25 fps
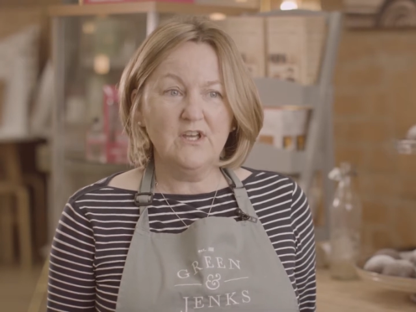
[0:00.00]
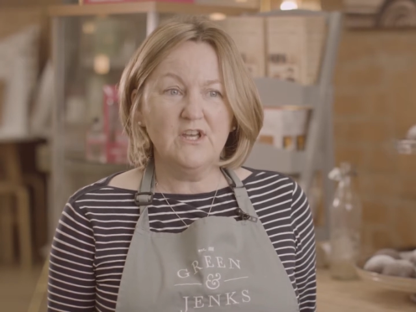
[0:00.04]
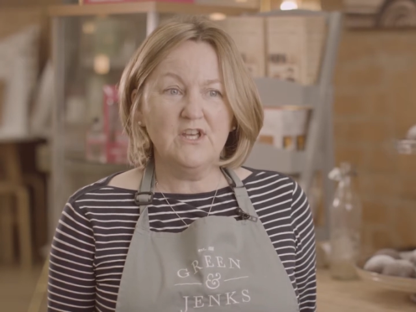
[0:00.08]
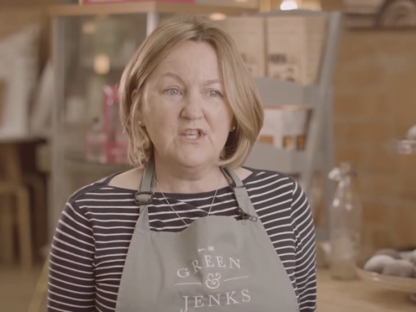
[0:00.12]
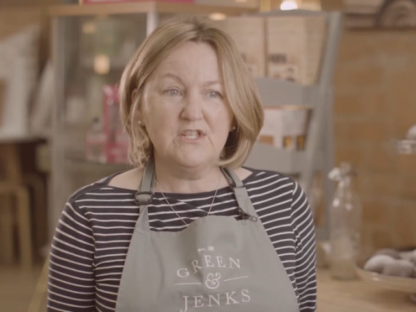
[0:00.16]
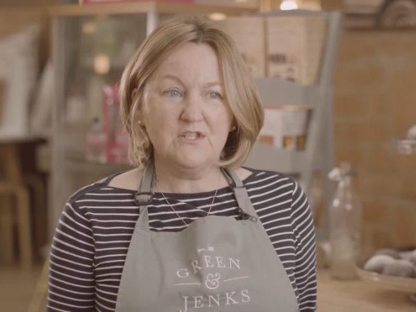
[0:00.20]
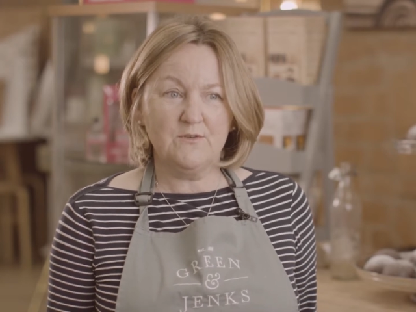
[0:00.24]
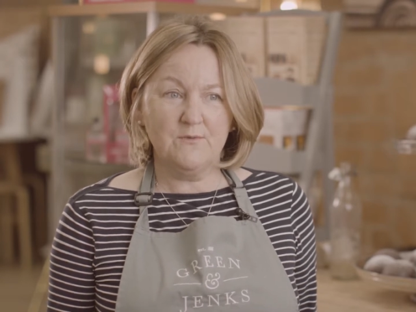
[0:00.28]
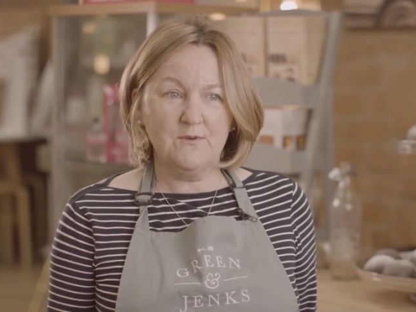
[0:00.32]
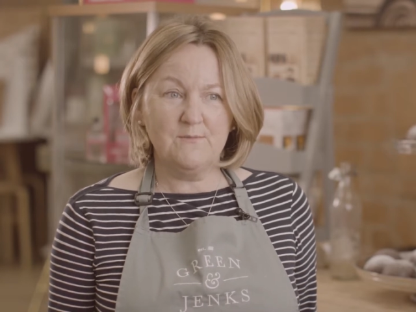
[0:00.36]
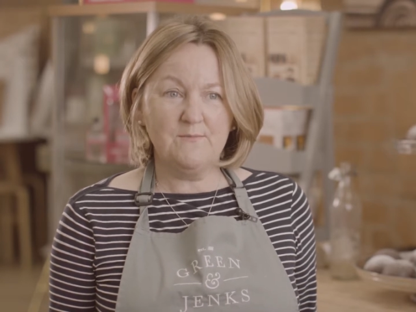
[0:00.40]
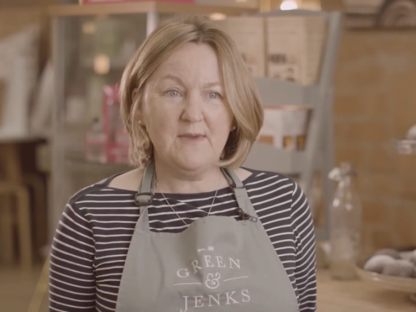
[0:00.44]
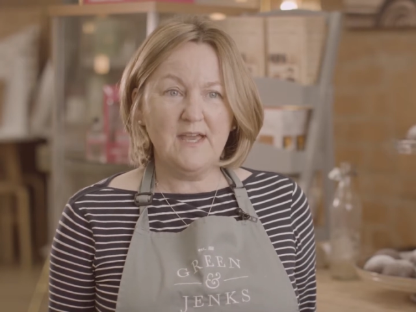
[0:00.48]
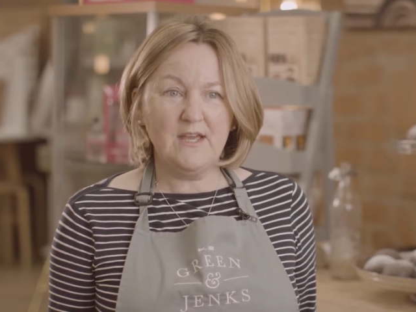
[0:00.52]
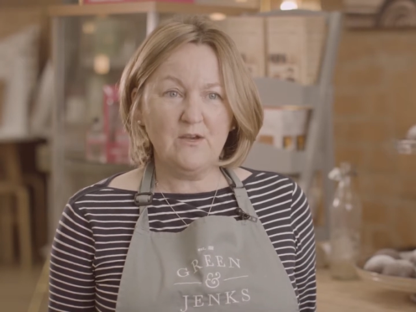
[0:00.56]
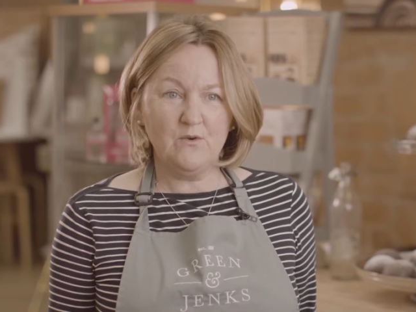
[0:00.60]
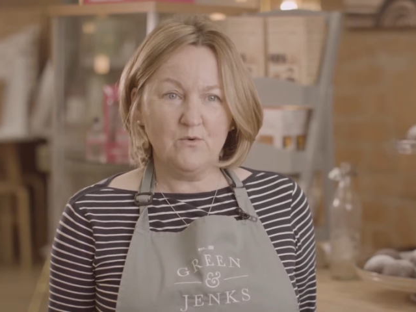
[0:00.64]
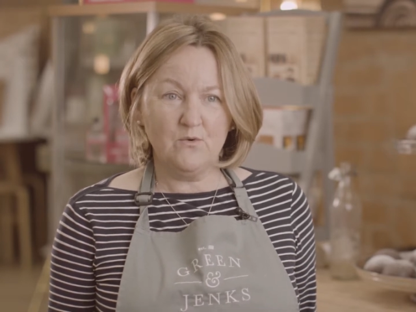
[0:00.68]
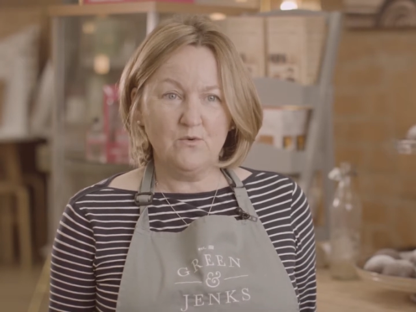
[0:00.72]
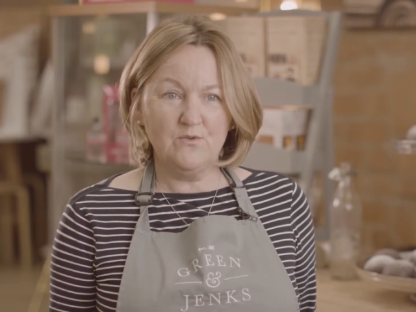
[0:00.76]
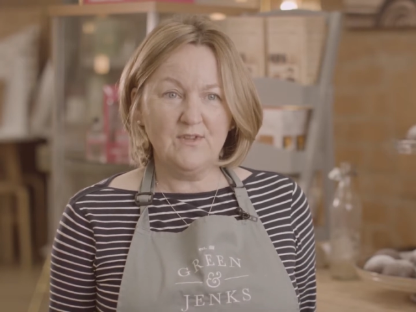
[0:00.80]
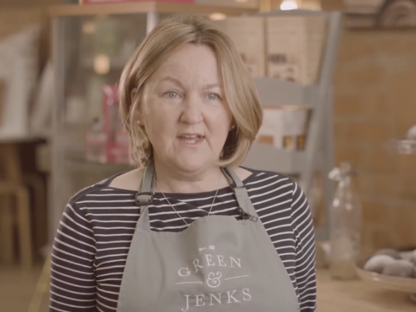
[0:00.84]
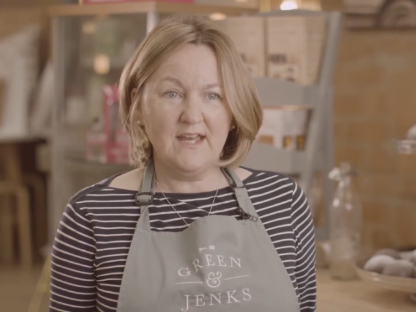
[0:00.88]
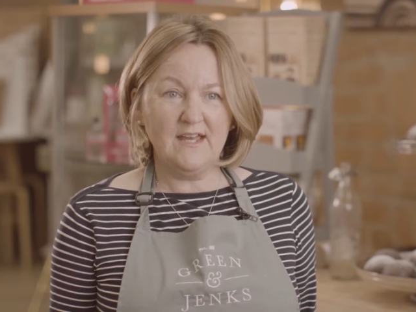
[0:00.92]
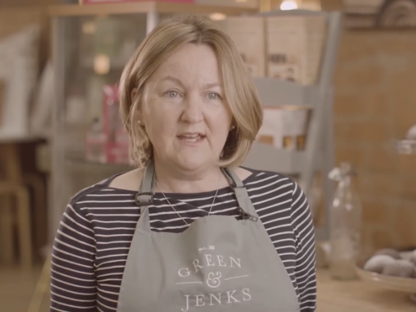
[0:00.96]
So we make
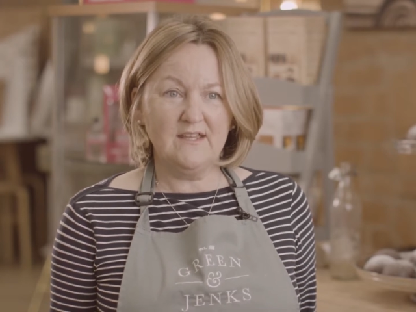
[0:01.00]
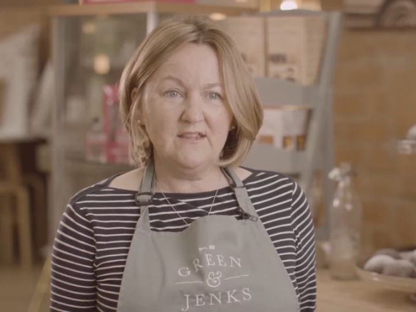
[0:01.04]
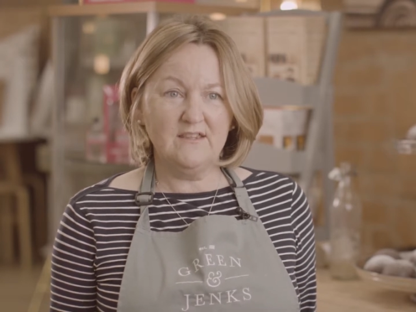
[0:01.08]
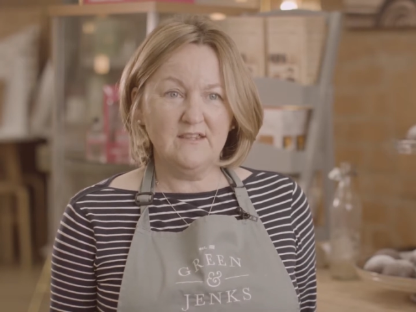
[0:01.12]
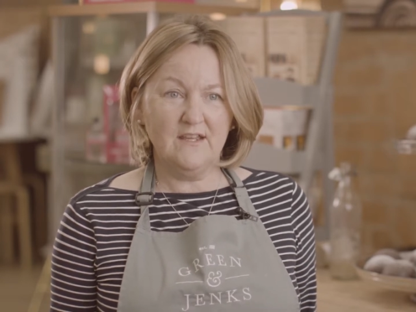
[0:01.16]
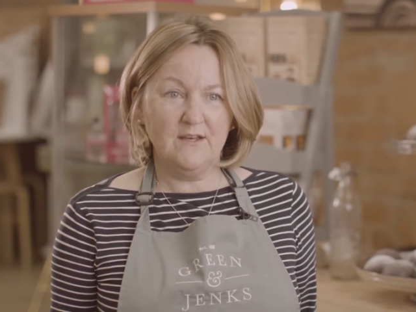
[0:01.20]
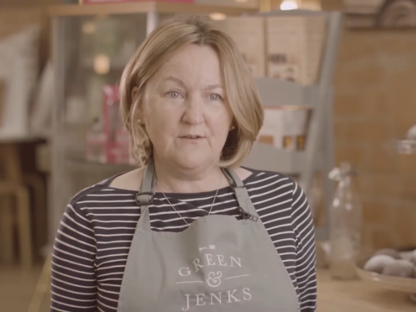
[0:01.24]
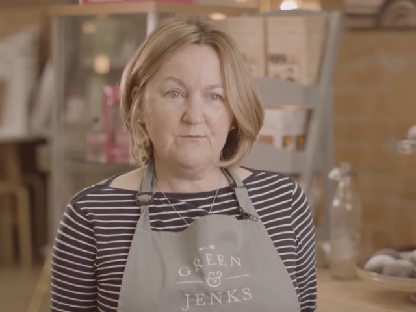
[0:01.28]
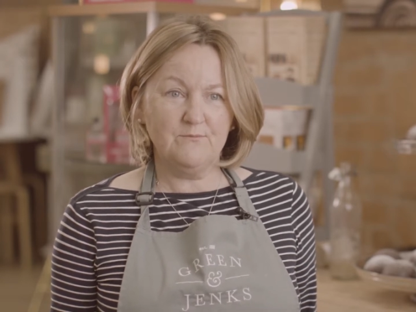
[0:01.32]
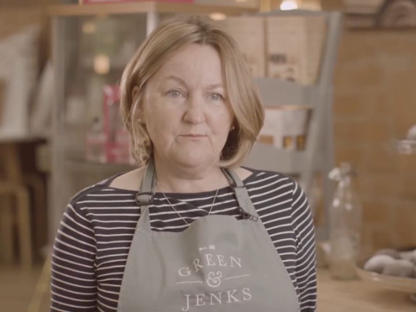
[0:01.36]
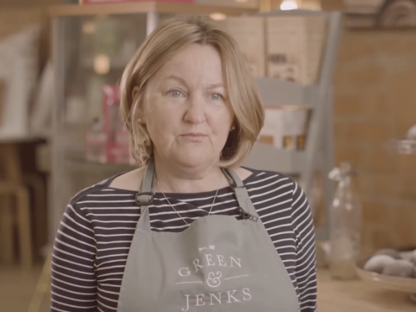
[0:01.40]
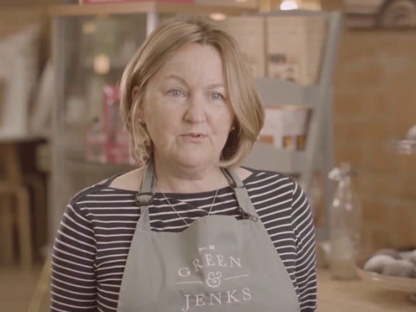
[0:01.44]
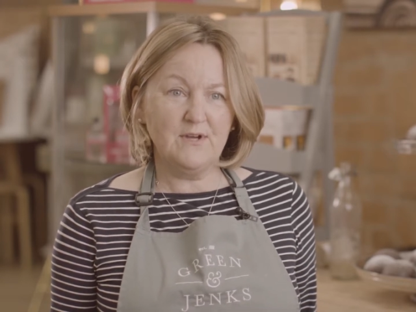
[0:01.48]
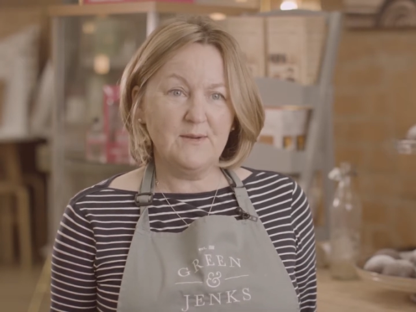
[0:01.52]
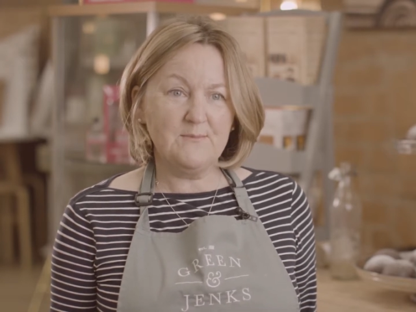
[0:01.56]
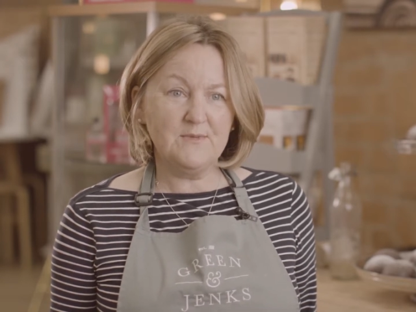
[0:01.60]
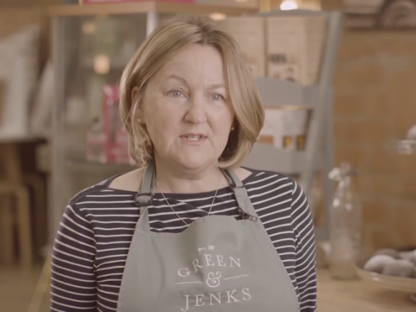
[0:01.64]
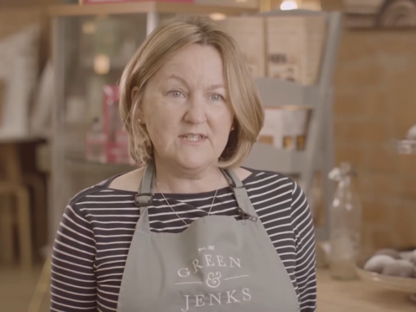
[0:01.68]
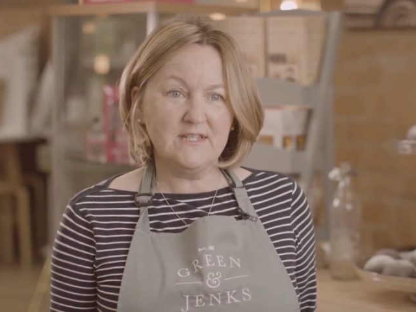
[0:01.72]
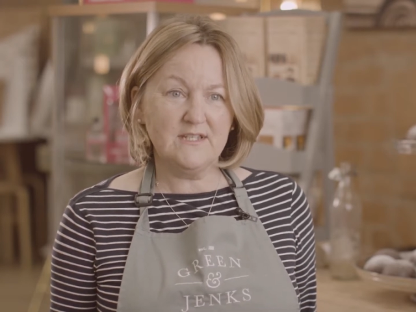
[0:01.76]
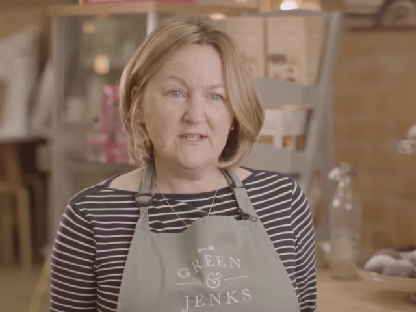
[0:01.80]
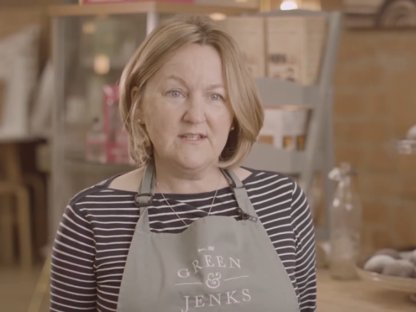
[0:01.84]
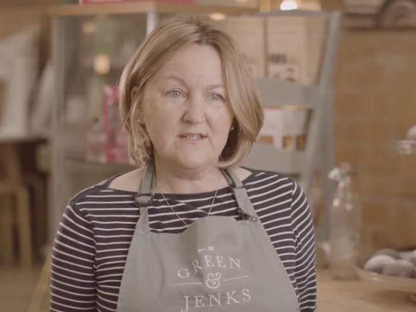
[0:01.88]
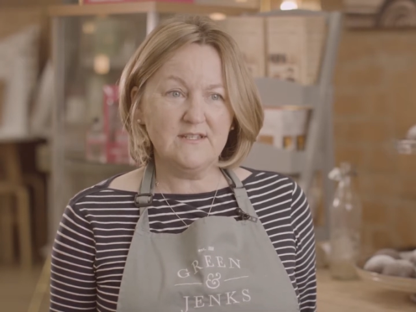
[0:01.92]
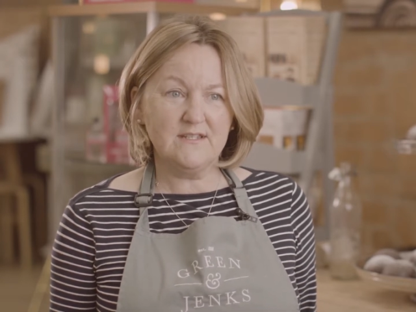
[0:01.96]
all that in that
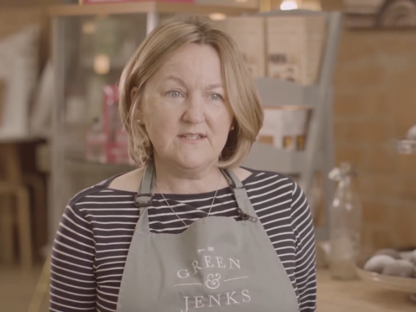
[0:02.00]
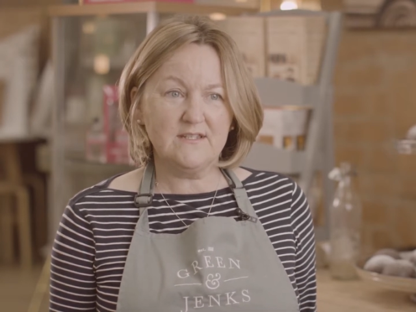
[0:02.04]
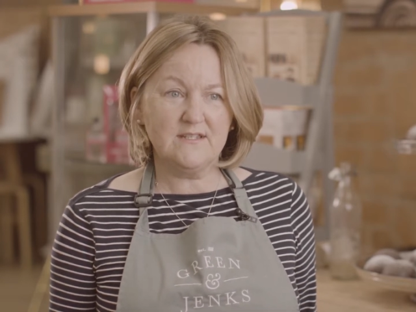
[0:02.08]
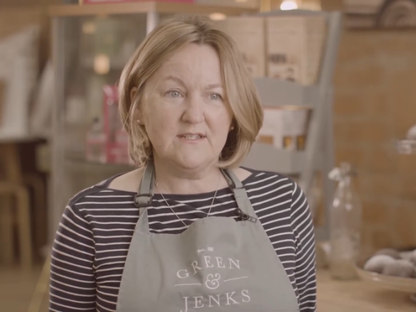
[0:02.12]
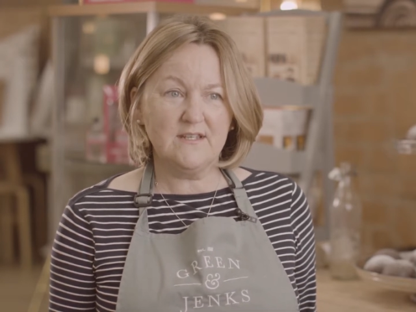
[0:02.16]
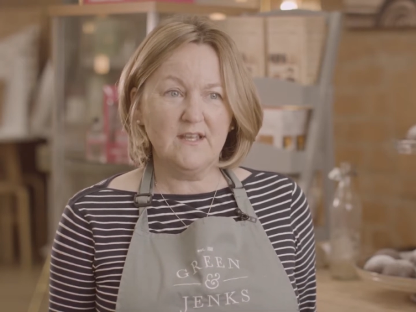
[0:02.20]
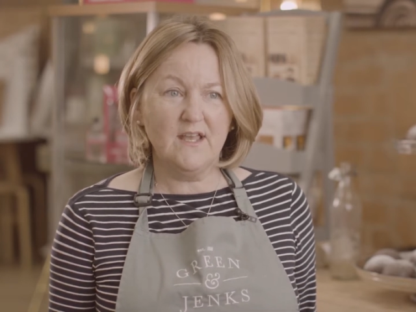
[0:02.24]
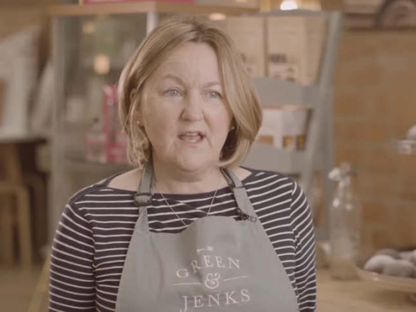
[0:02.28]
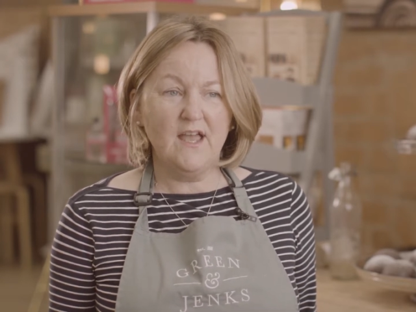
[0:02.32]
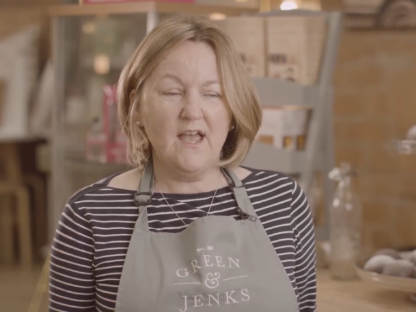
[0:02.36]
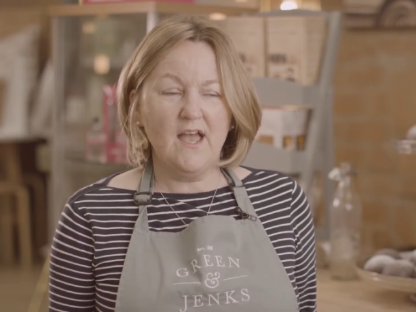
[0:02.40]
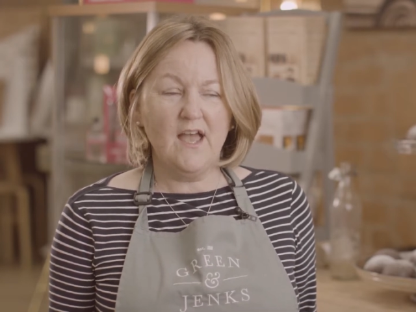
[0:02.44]
premises.